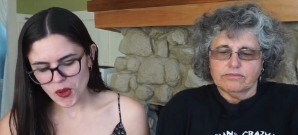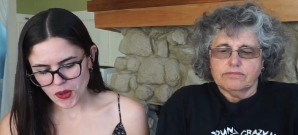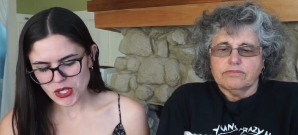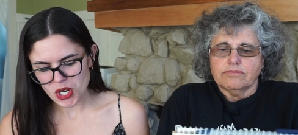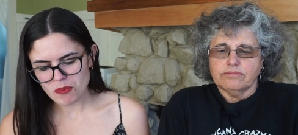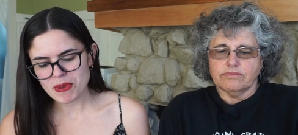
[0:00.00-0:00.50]

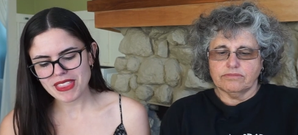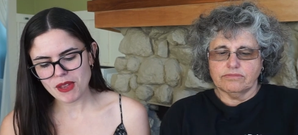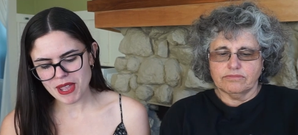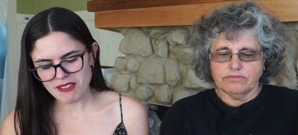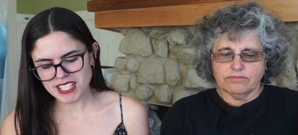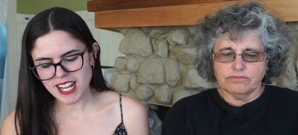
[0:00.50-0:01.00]
Speaker 1: cold open.
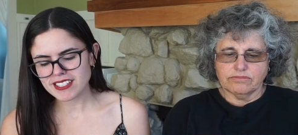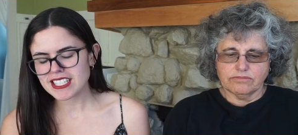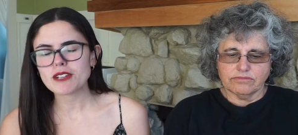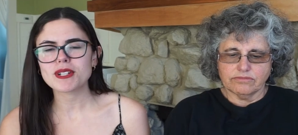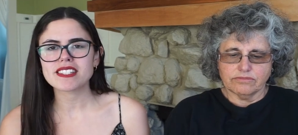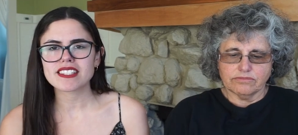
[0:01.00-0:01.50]
Then we have the title
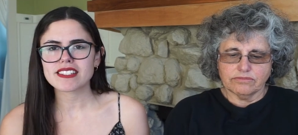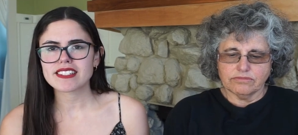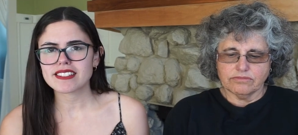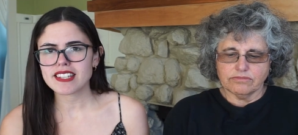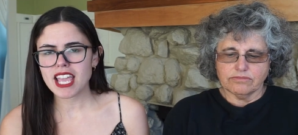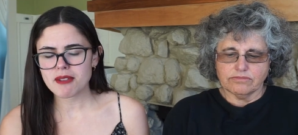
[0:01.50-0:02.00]
sequence,
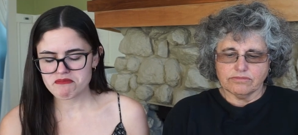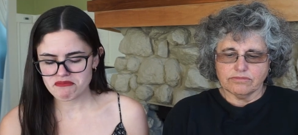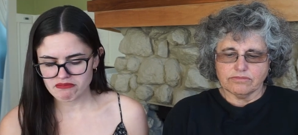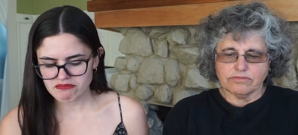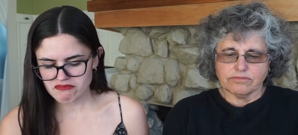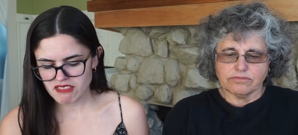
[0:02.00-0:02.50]

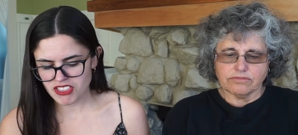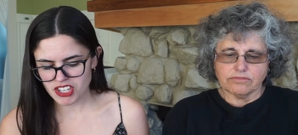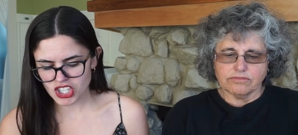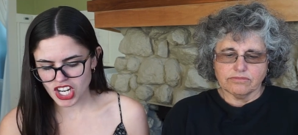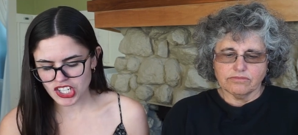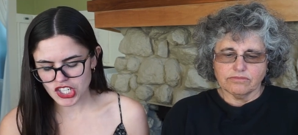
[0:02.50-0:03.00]
same,
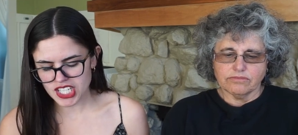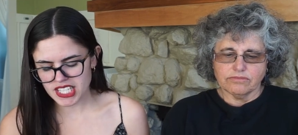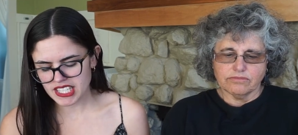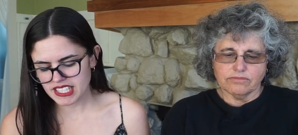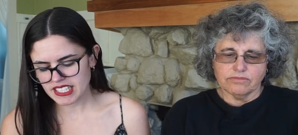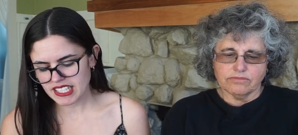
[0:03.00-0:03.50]
nothing
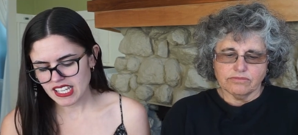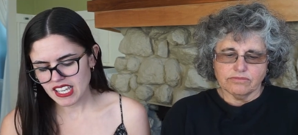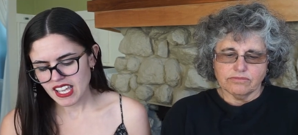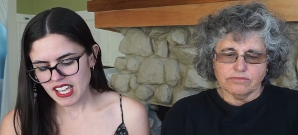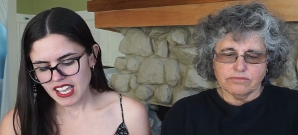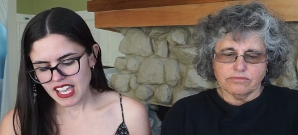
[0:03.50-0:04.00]
changes.
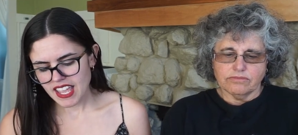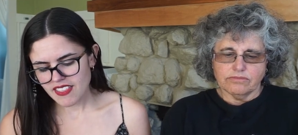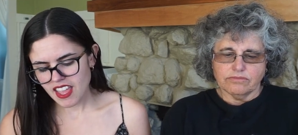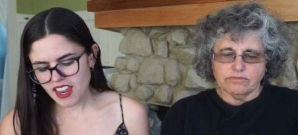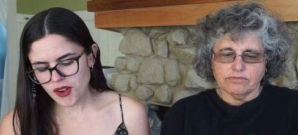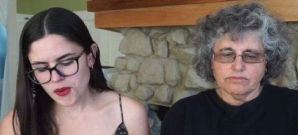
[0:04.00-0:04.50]

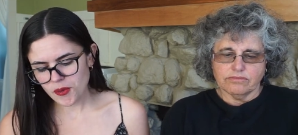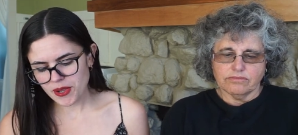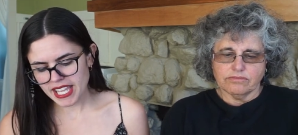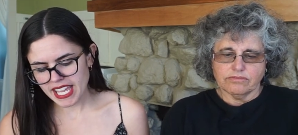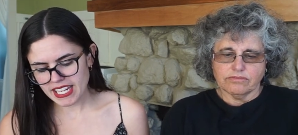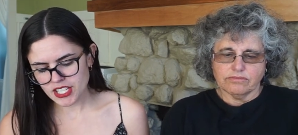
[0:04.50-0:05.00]
And then
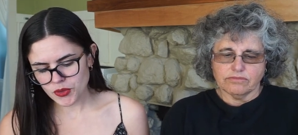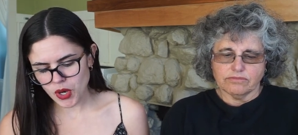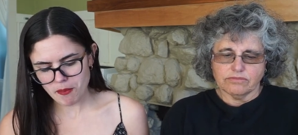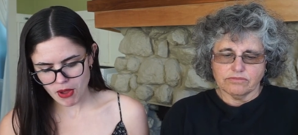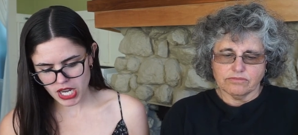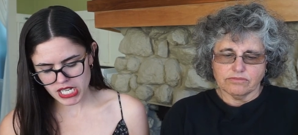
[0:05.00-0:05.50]
we get into
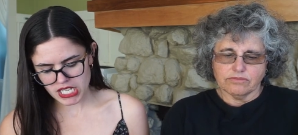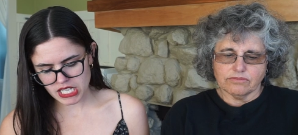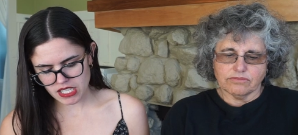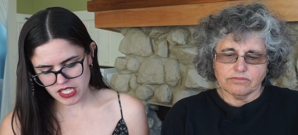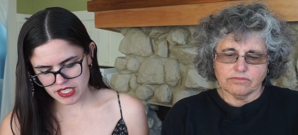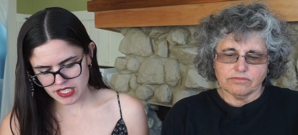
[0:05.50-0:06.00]
our
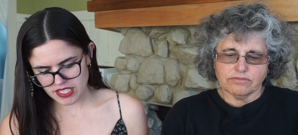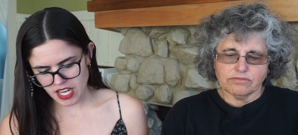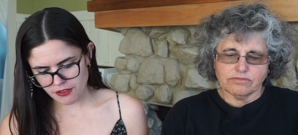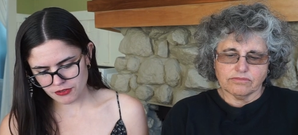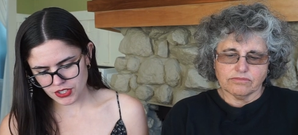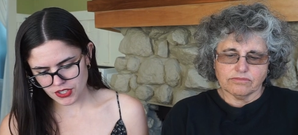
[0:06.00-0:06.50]
body
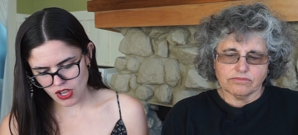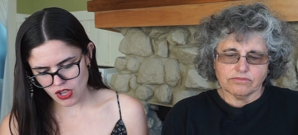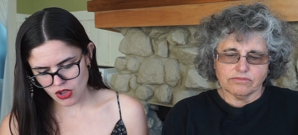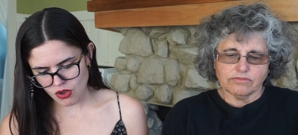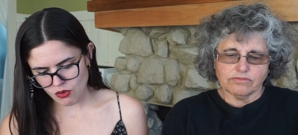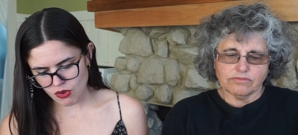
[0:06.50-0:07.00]
stuff.
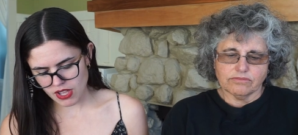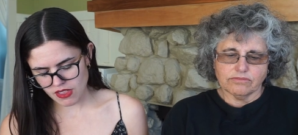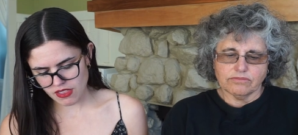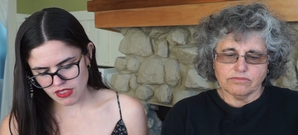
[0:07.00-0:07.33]
So